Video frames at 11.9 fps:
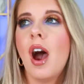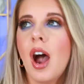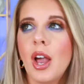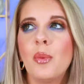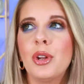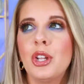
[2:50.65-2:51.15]

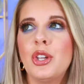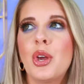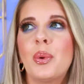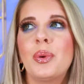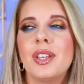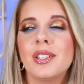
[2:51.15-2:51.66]
I want to
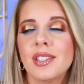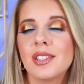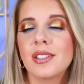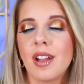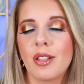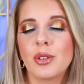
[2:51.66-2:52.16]
know, is
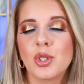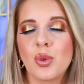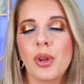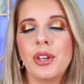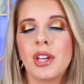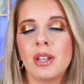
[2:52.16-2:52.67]
this color
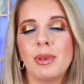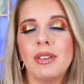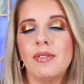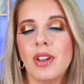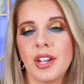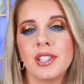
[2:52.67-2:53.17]
story going to be
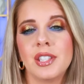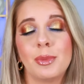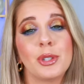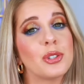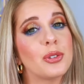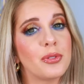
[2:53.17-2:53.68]
very
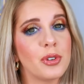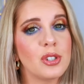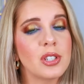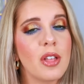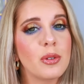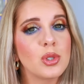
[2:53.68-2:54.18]
similar to the
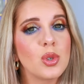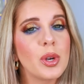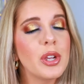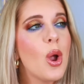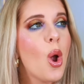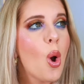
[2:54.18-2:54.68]
first color
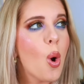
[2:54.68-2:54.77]
story?